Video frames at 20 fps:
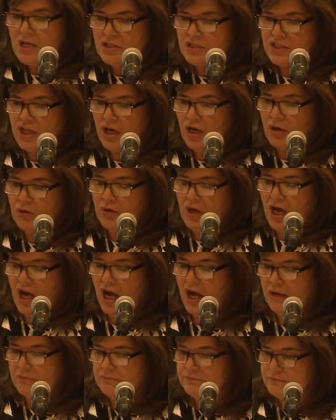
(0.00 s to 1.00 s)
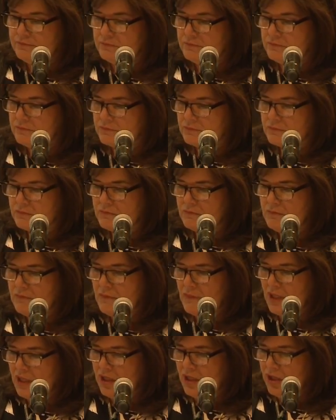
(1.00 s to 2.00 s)
So,
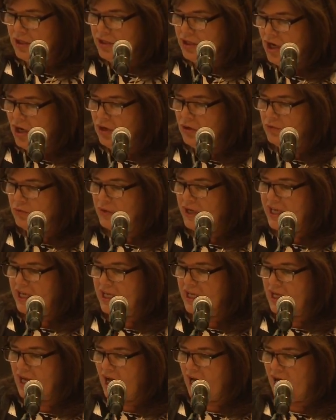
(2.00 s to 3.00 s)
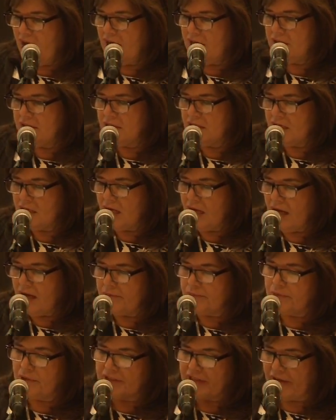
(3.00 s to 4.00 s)

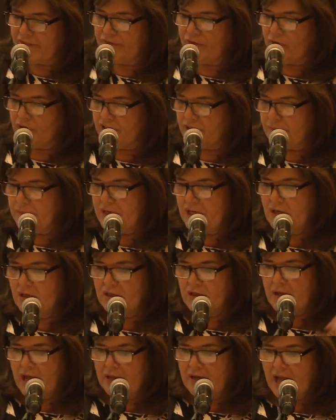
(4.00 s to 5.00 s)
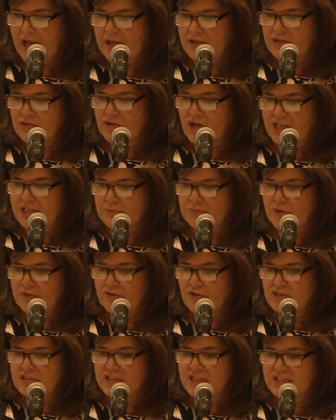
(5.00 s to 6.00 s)
put that forward, the bill, and trying to move
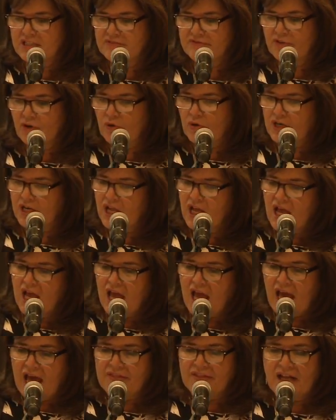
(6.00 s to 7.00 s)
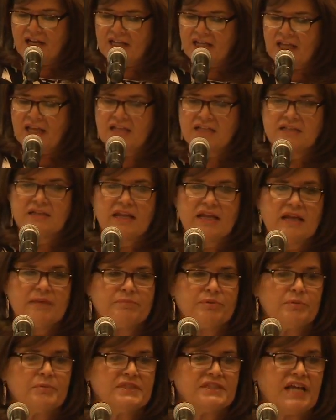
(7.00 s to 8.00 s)
those things forward. And then in
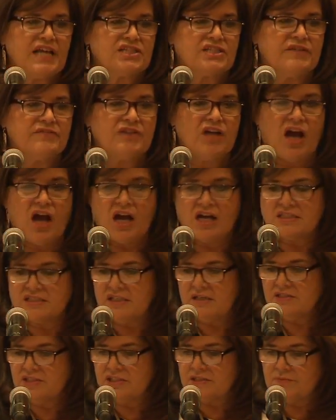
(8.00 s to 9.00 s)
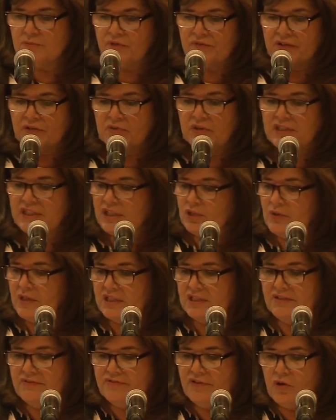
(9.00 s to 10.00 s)
implementation of NAHASDA, just moving really
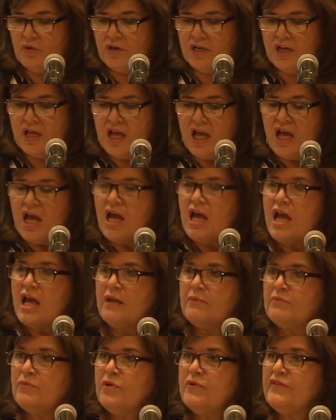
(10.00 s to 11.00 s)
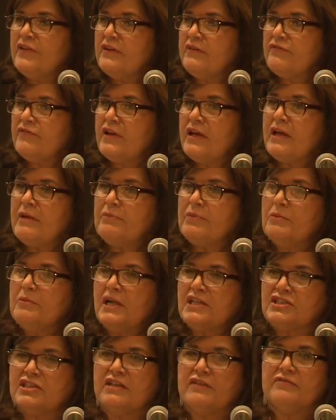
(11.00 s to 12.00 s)
quickly forward, in moving
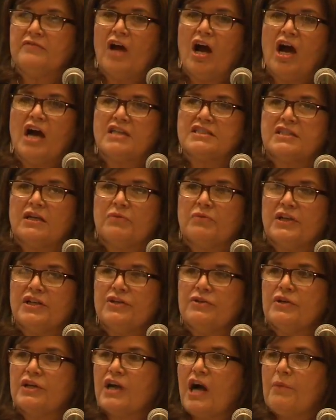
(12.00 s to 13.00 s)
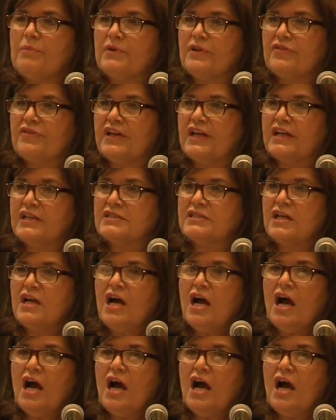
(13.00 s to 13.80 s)
implementation of NAHASDA, we knew a couple things.